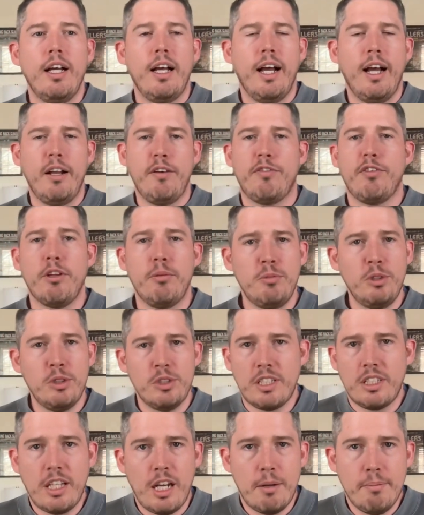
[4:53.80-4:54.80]
And for the
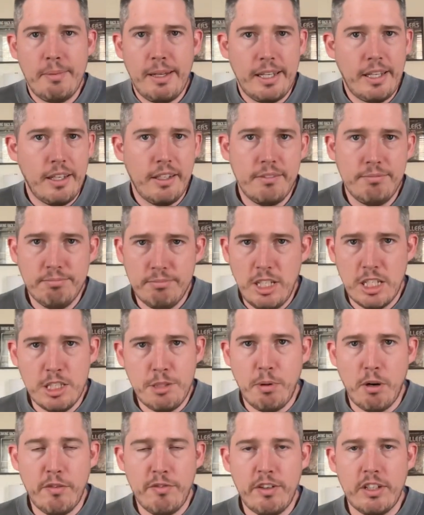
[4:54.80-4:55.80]
music that I'm making, it's
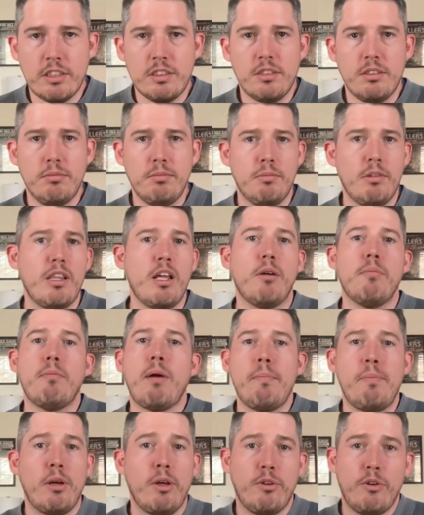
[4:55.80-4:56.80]
perfect. There
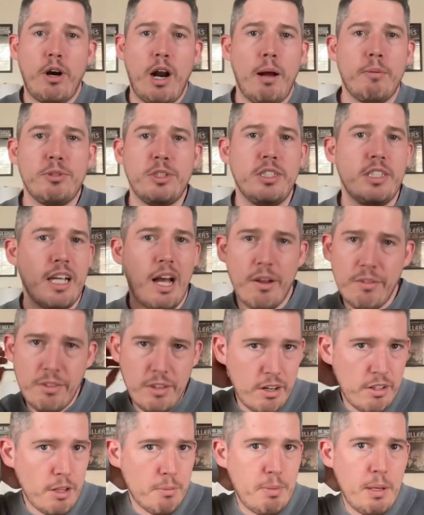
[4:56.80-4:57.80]
might be other options out
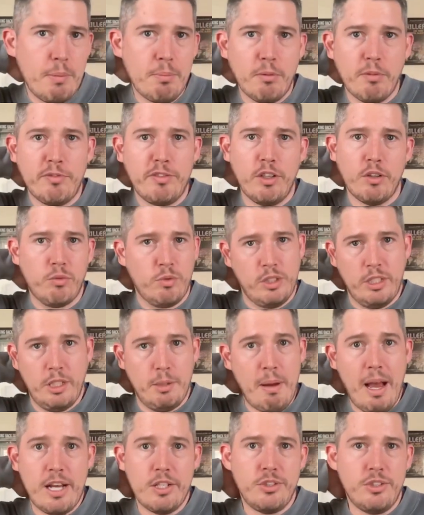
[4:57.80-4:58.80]
there that people feel really
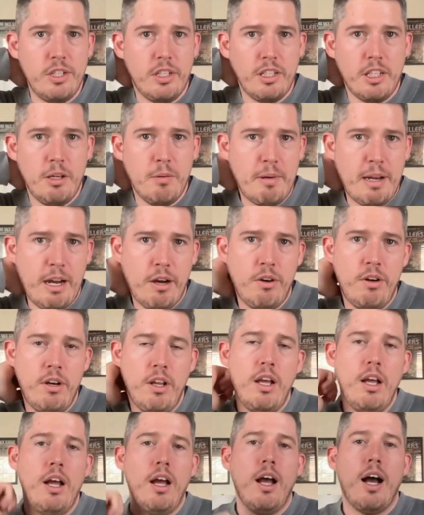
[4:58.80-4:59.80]
passionately about.
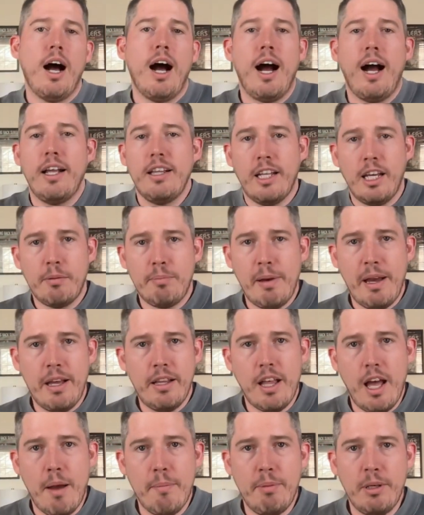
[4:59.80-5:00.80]
I like
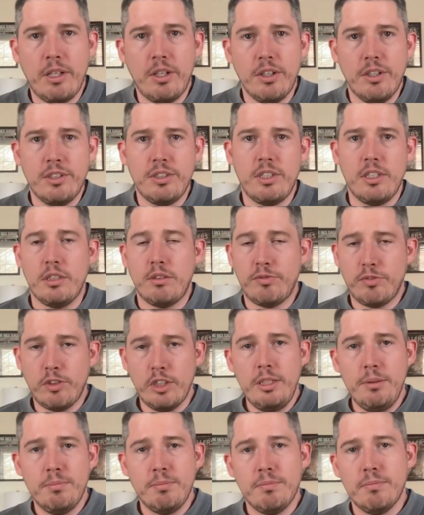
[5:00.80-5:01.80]
Bandlab because it's
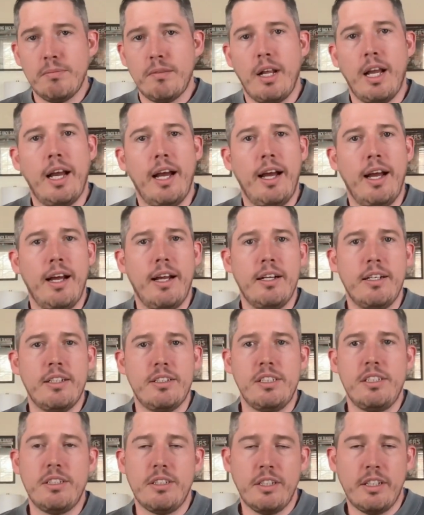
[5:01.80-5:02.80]
free and
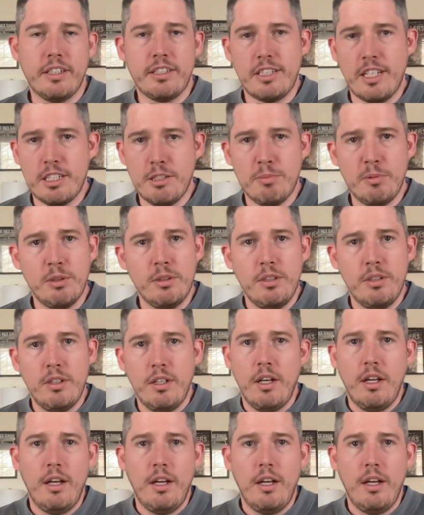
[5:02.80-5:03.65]
it's easily accessible